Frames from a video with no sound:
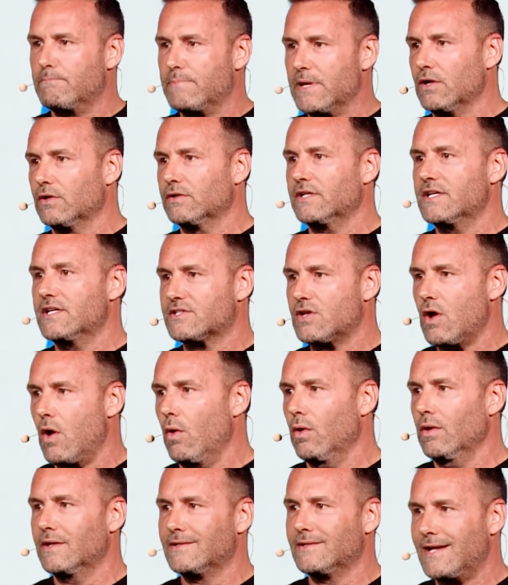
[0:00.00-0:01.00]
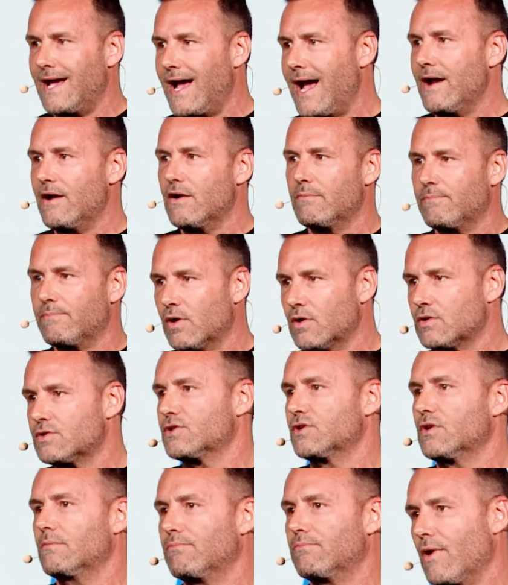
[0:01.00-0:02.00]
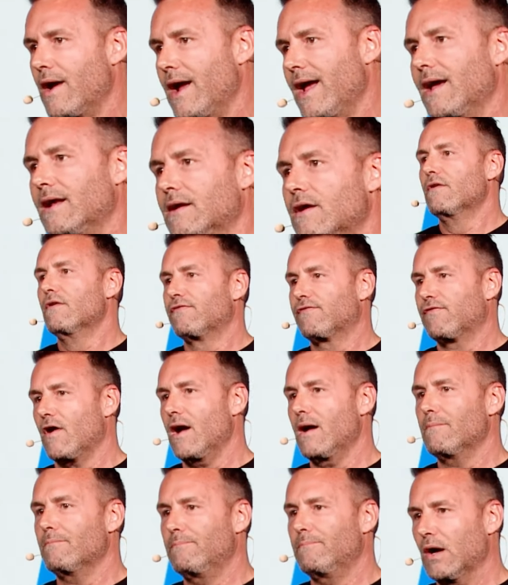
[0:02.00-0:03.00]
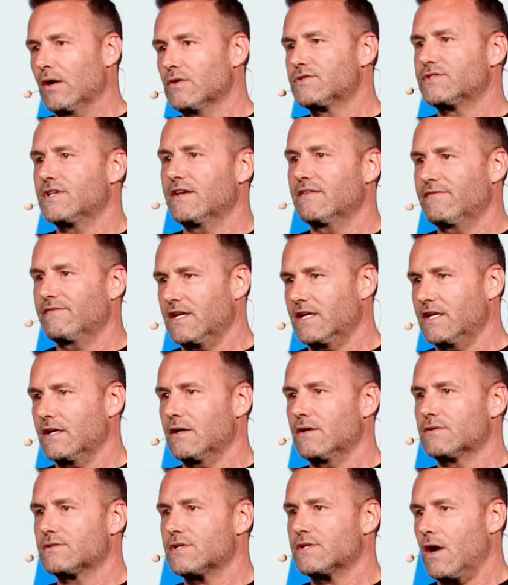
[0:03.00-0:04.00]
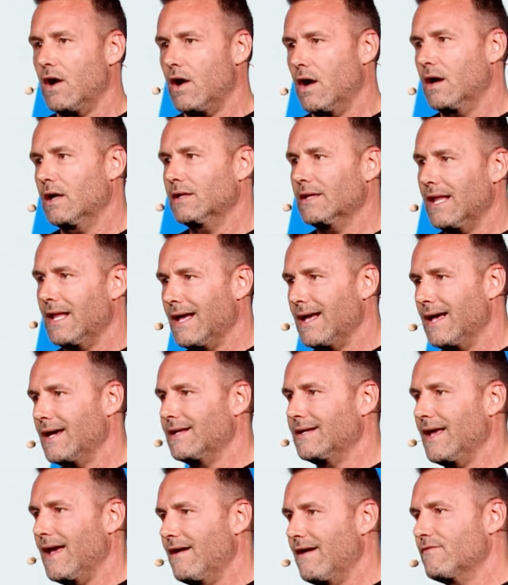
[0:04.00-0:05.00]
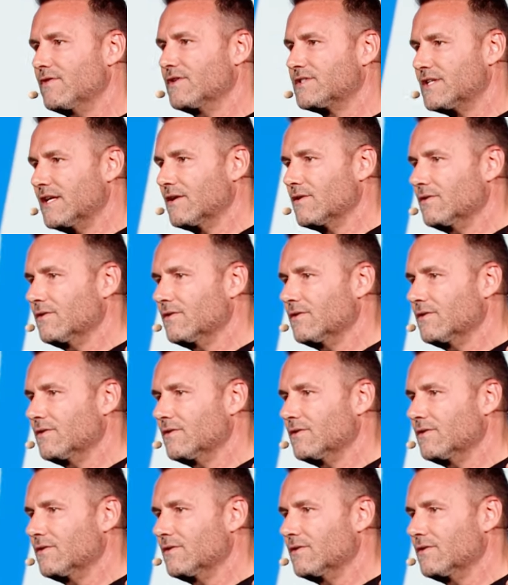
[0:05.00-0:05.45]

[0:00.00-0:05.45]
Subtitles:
built his whole entire personal brand from posting videos online every single